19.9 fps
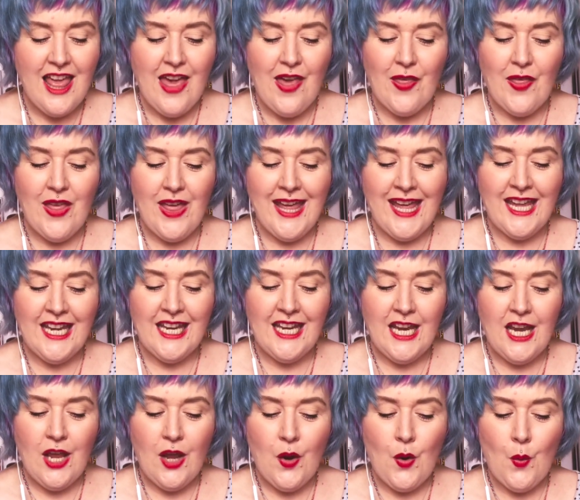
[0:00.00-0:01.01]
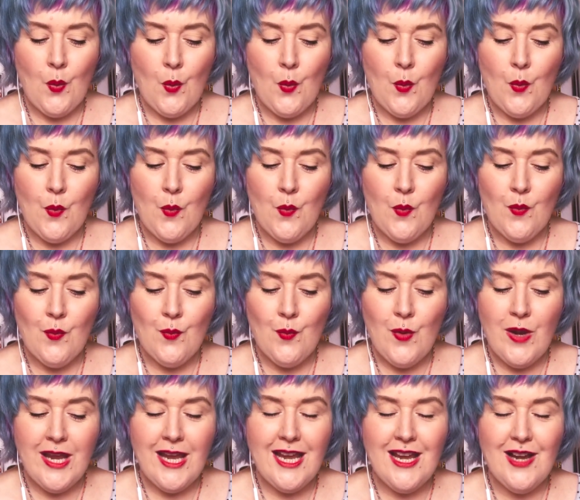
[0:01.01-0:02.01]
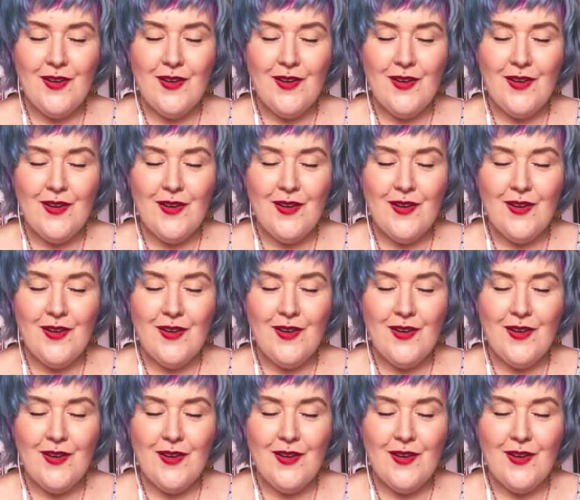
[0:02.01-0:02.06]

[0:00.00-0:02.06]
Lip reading: then we